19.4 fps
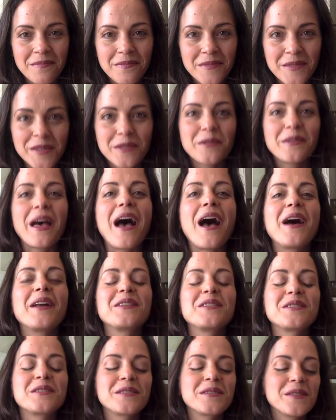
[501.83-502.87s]
So that
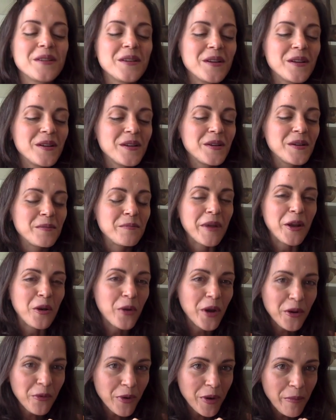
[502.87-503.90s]
is my
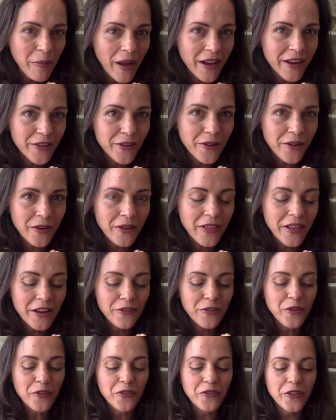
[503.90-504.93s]
quick reminder that
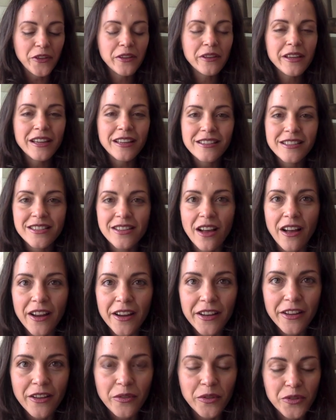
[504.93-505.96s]
if you're feeling
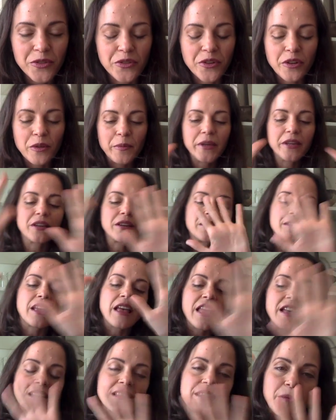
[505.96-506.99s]
anxiety on the journey because
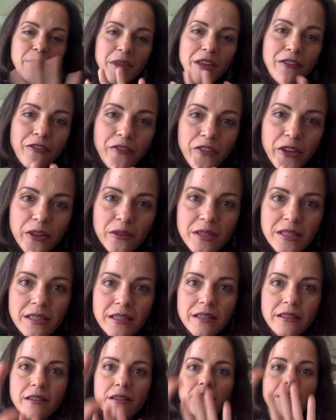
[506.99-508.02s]
something feels
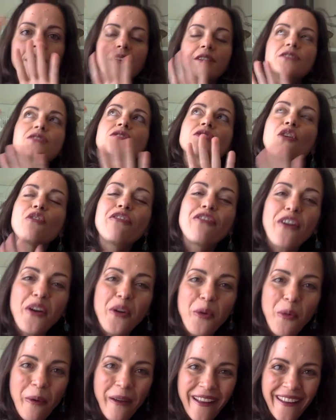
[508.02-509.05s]
still so far
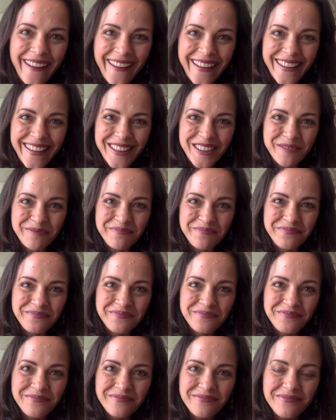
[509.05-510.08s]
away,
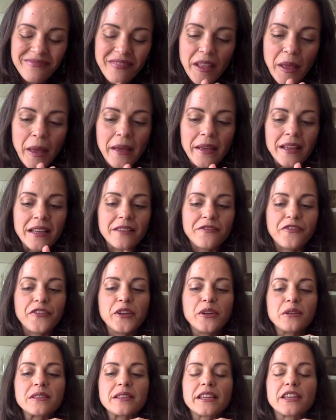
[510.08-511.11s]
it
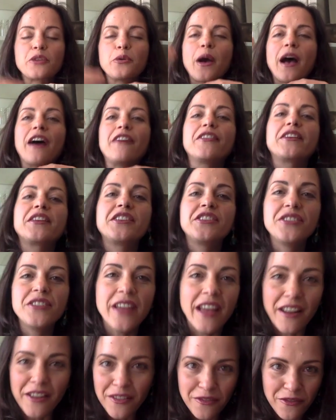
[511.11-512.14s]
feels like you haven't
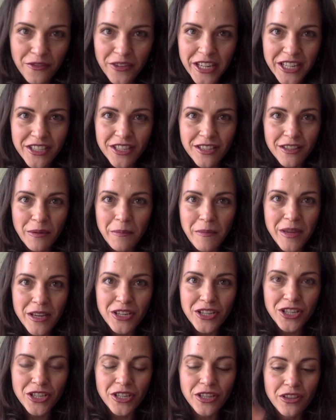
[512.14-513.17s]
yet reached the
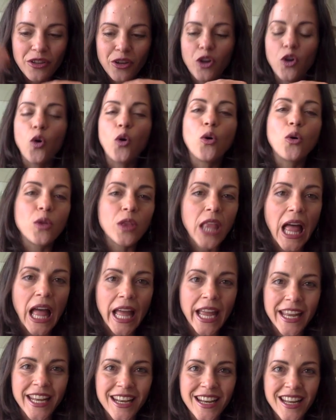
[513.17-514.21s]
mission, the goal
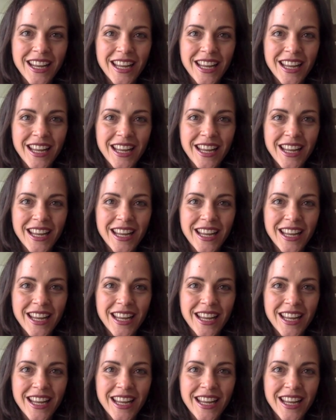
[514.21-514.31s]
line,